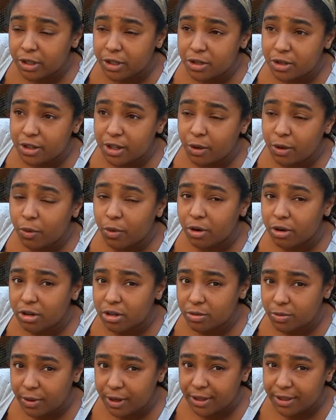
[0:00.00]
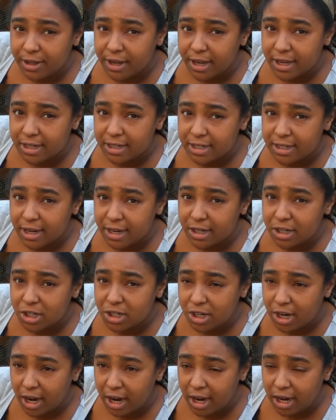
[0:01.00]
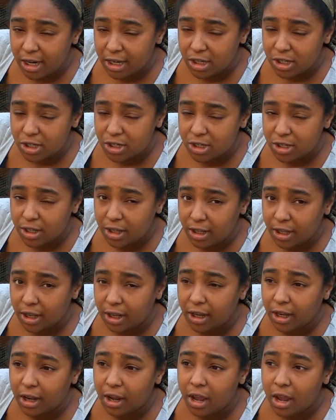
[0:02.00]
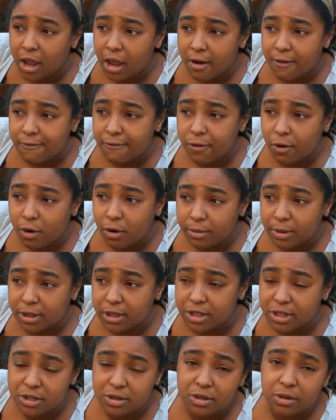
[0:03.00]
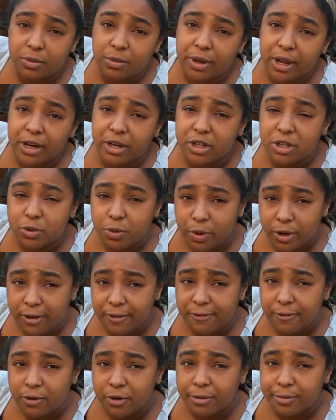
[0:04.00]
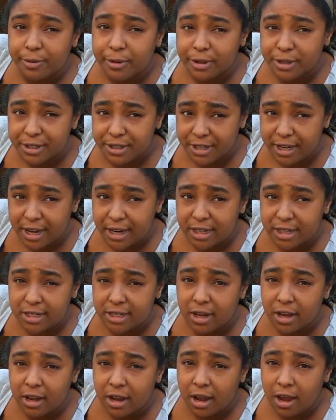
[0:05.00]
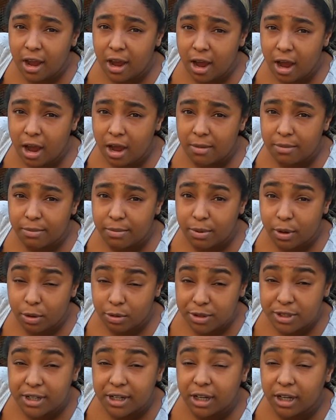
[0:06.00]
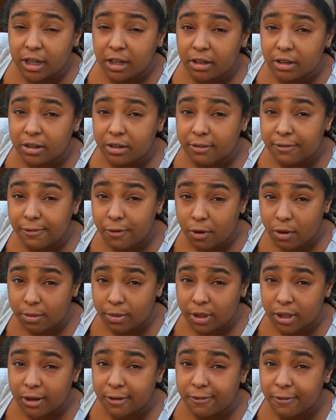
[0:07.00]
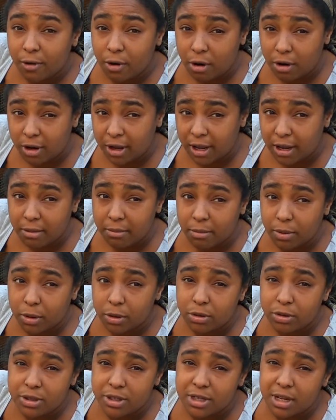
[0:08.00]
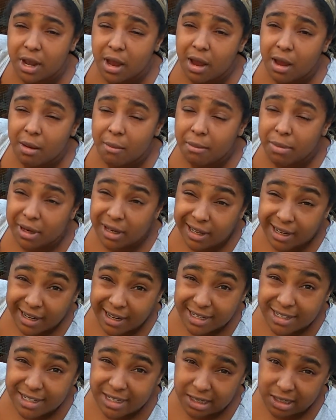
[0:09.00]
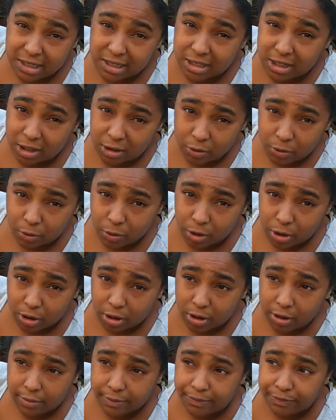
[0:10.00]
So they worked with us and changed the formula so that we had a 24% protein formula for our game birds. But like I said, it didn't work.